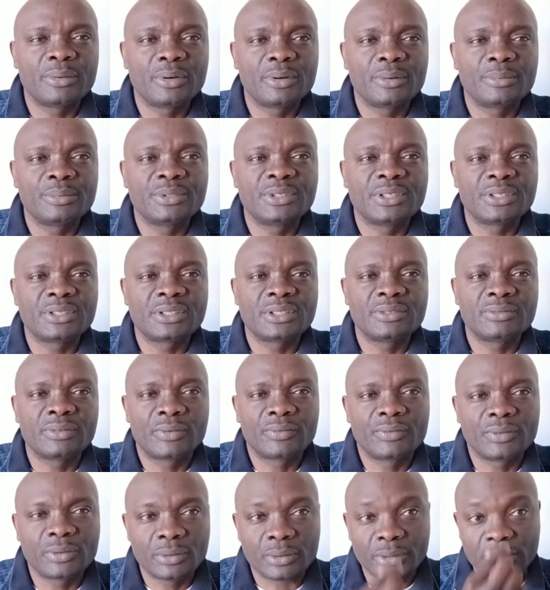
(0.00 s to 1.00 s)
objective of
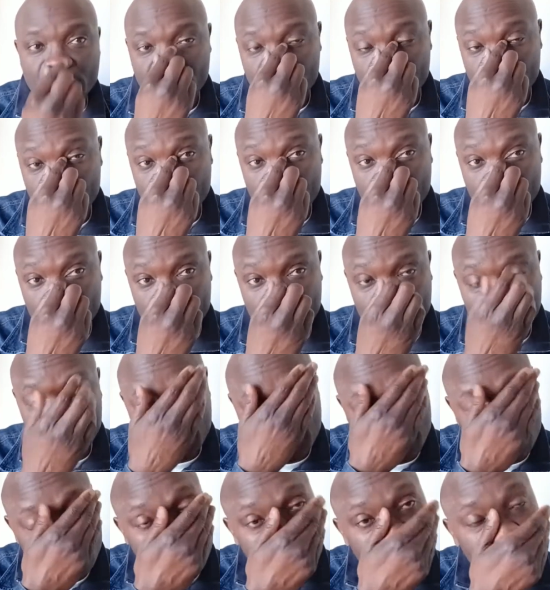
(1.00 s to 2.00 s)
you going to school
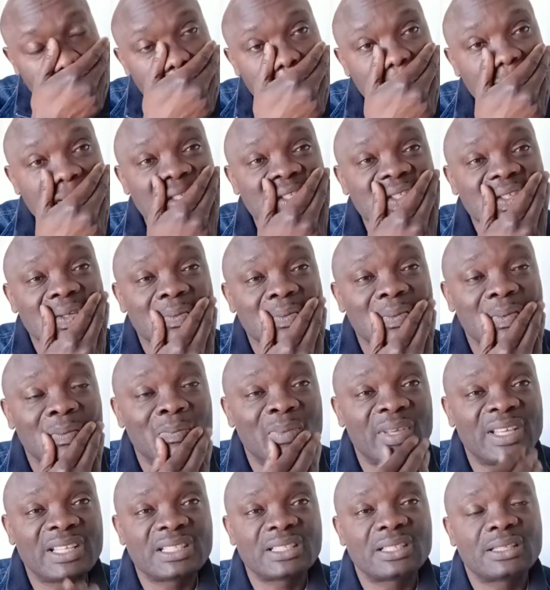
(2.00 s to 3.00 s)
is to be
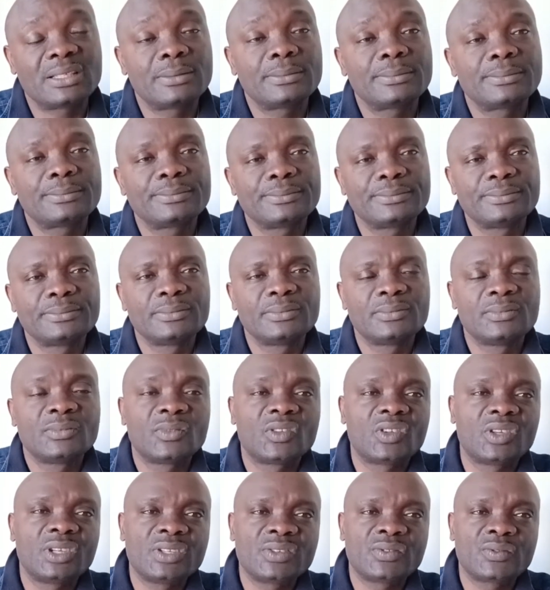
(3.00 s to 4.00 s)
better,
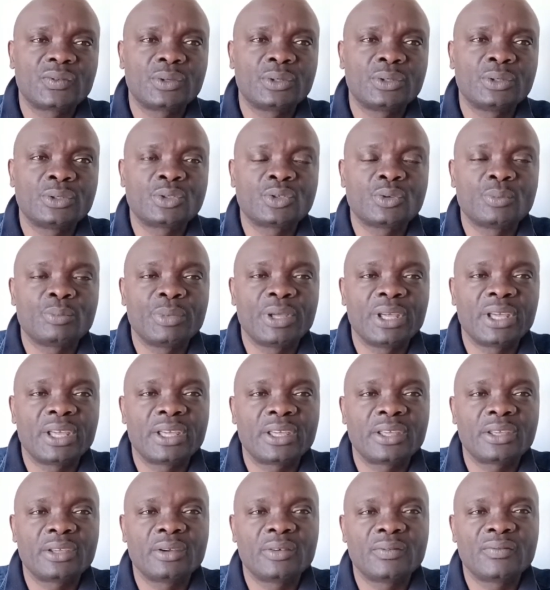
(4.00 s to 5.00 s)
is for you to
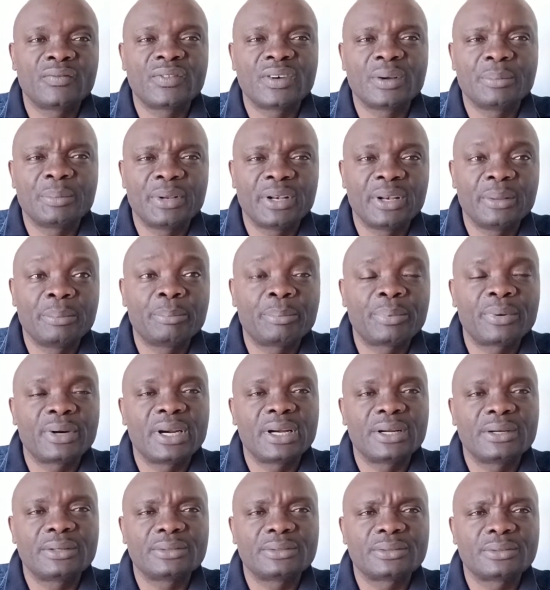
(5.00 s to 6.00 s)
make your family
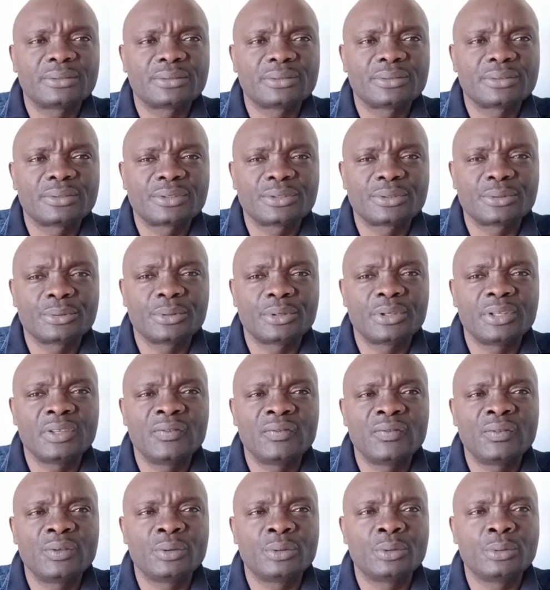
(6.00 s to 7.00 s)
proud. So
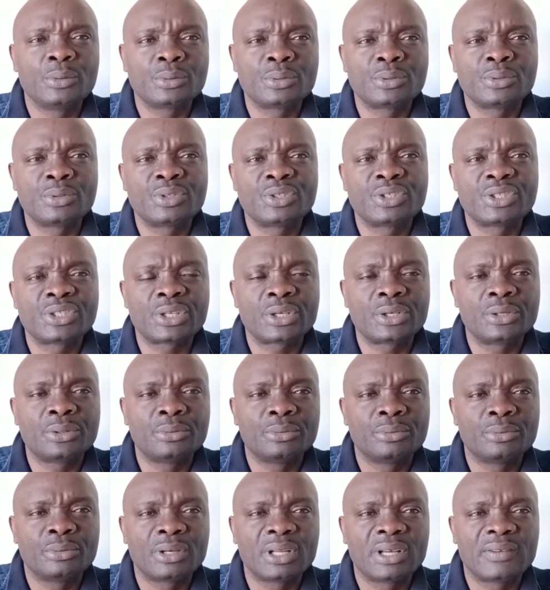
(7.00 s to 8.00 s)
if you go to
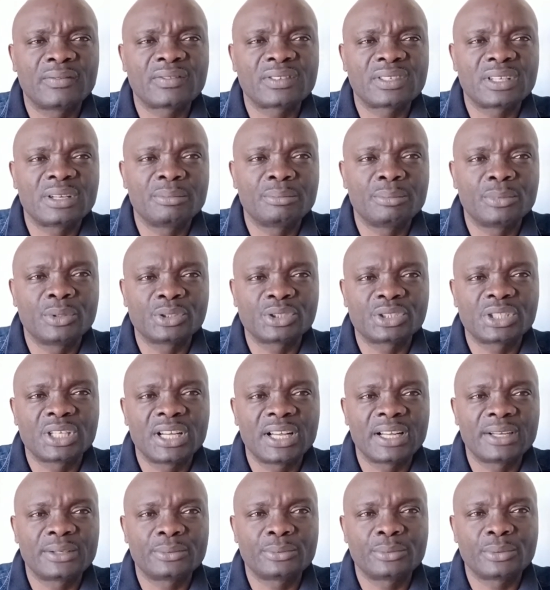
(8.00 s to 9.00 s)
school after much
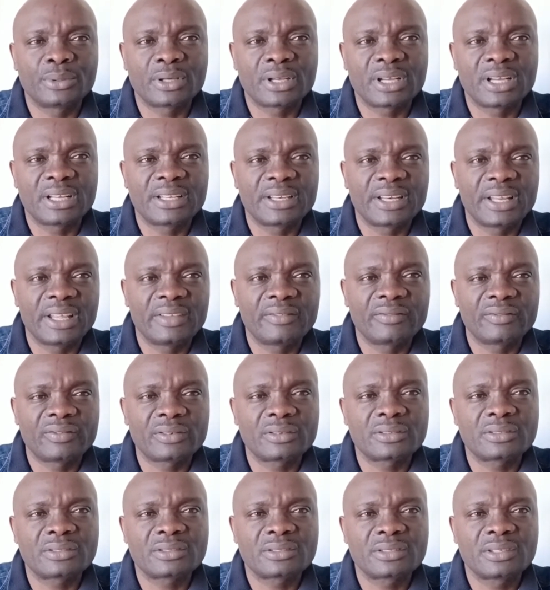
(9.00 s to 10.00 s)
hard work and
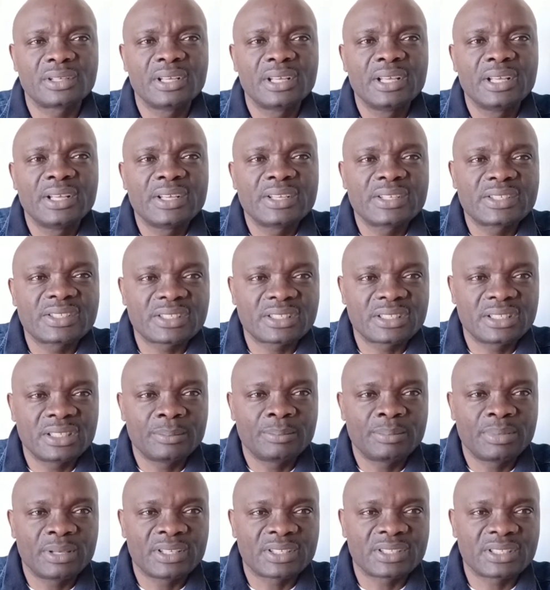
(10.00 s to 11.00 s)
effort,
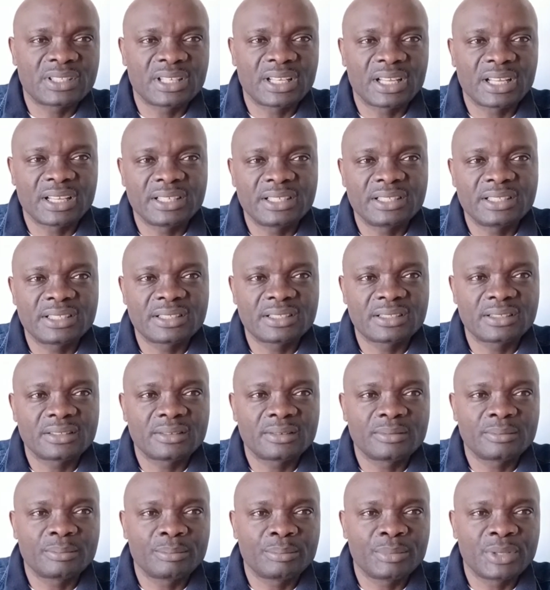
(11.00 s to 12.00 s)
sleepless nights,
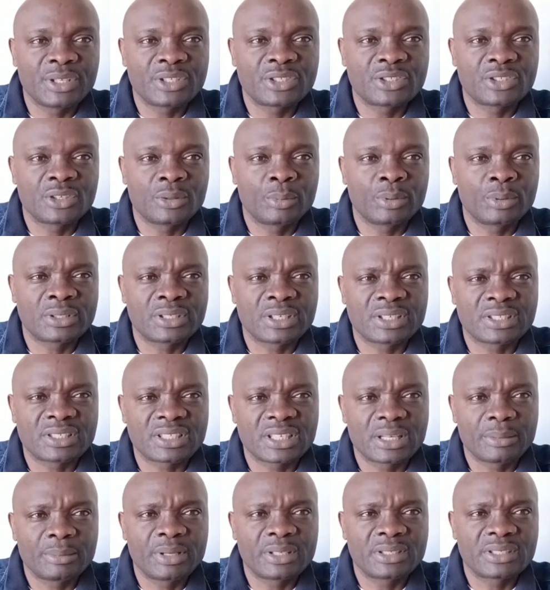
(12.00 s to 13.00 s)
meeting up with
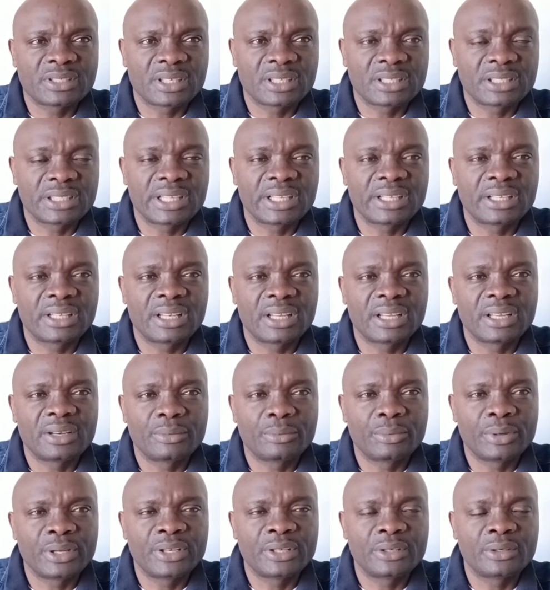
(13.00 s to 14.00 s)
assignments and deadline,
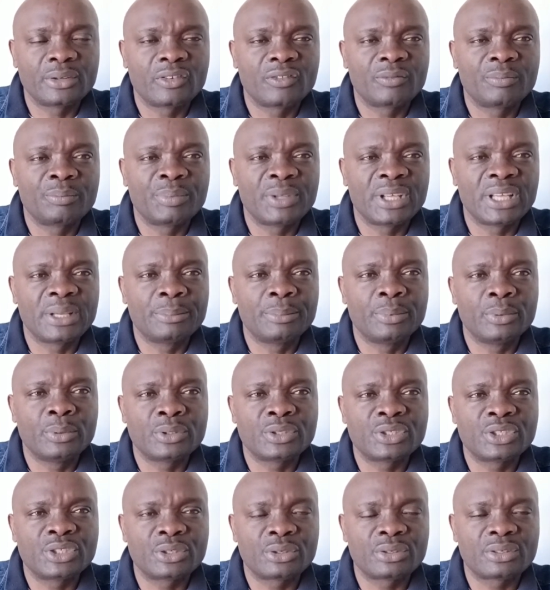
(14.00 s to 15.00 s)
reading of big books,
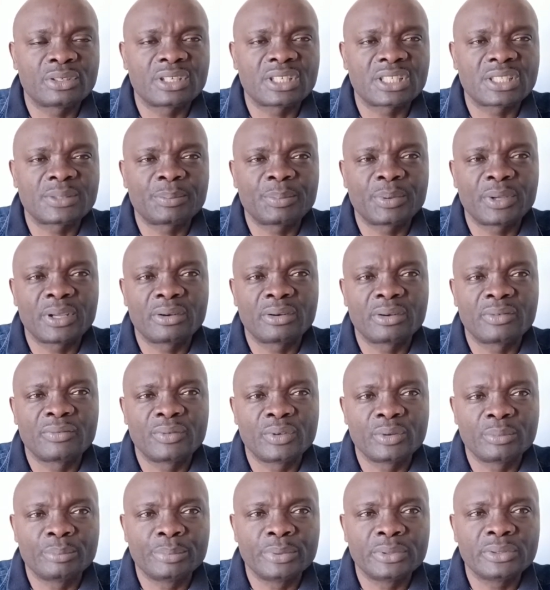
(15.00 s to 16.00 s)
journals, peer review
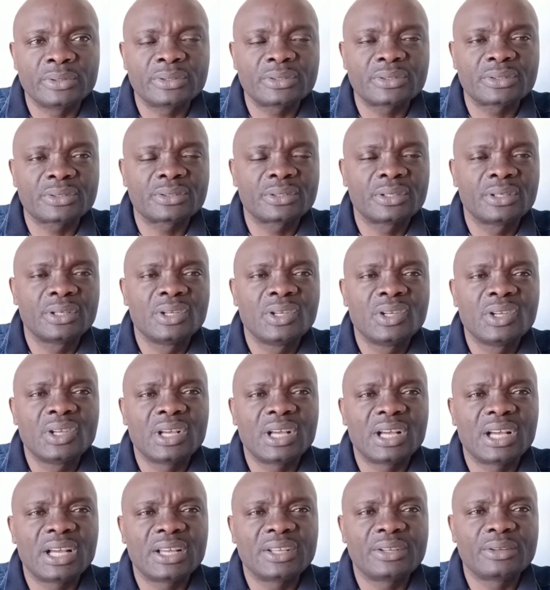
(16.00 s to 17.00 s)
books,
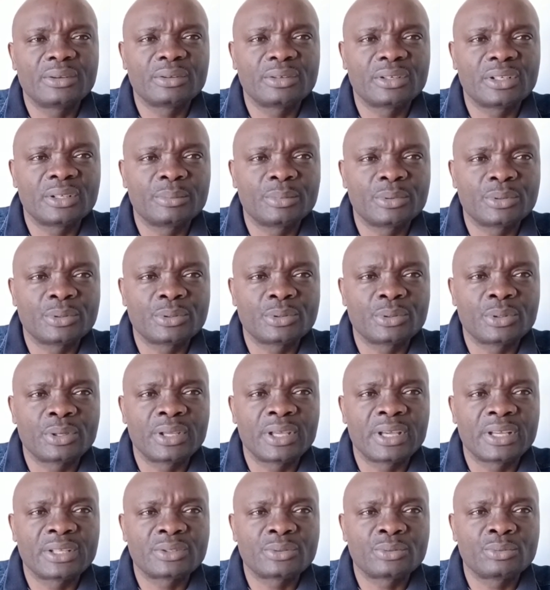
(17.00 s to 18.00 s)
and you're unable to
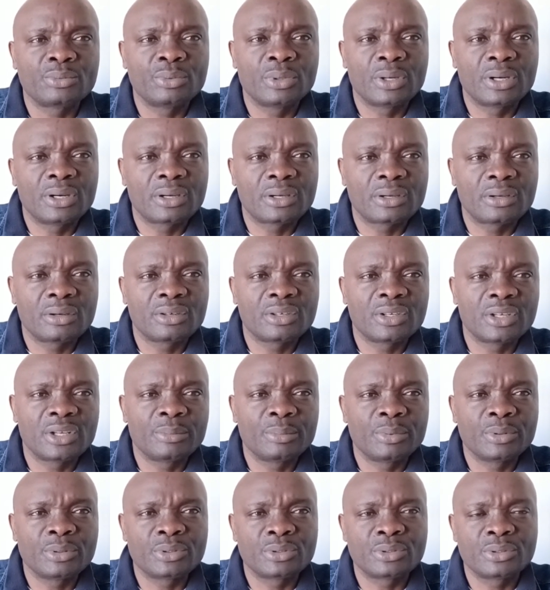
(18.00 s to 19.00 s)
get work or
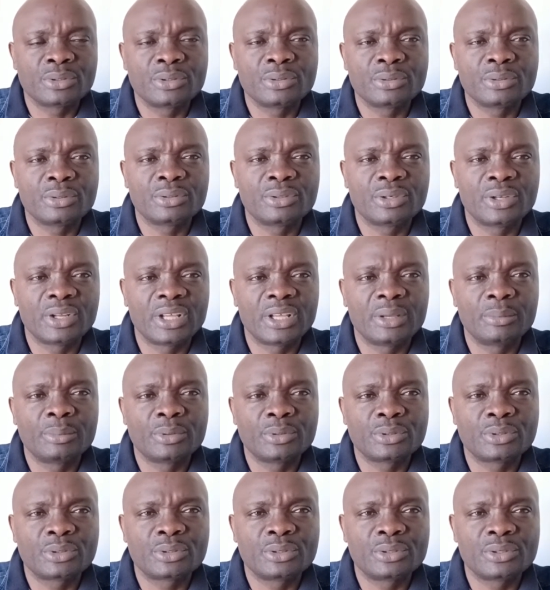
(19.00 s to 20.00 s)
unable to
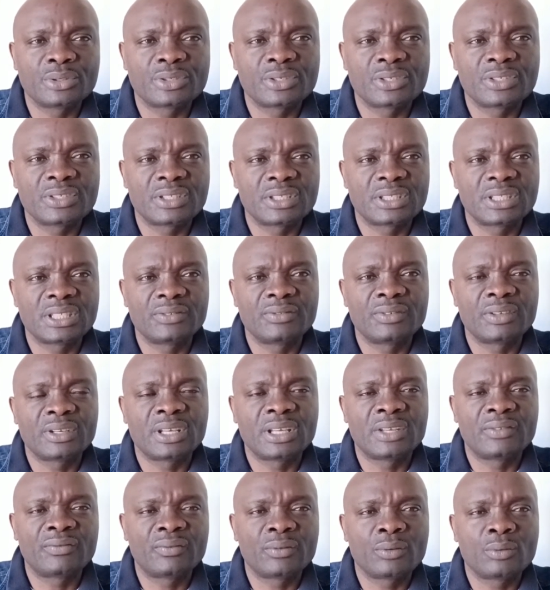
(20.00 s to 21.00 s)
use the
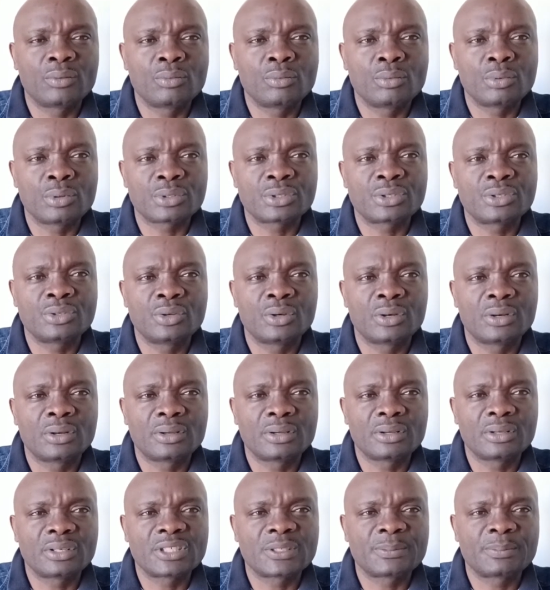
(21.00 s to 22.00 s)
certificate for what you are
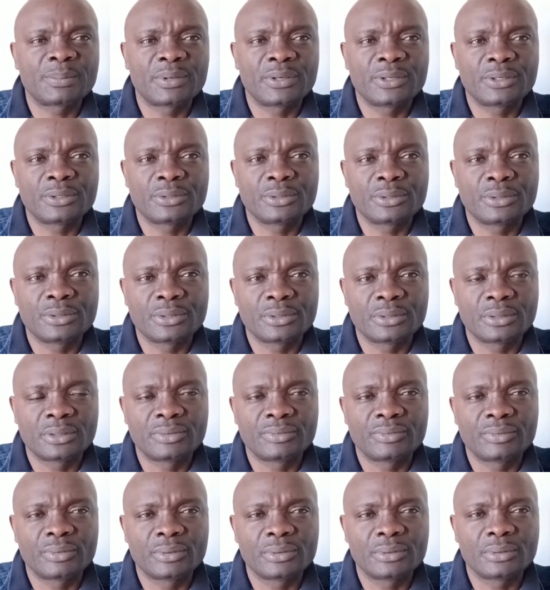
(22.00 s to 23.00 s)
expected to use it
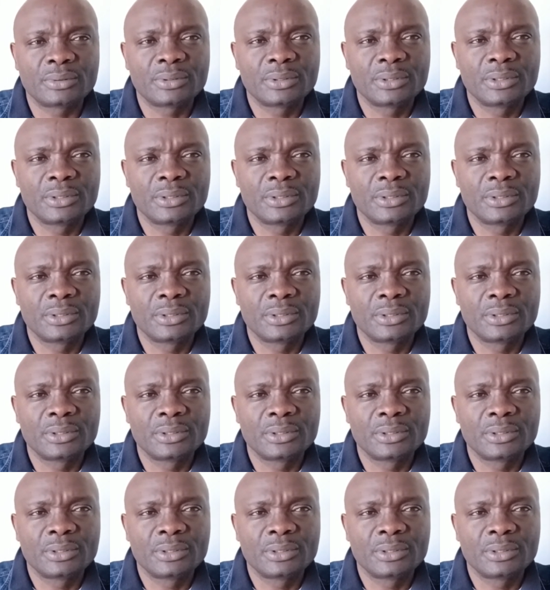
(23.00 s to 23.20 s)
for,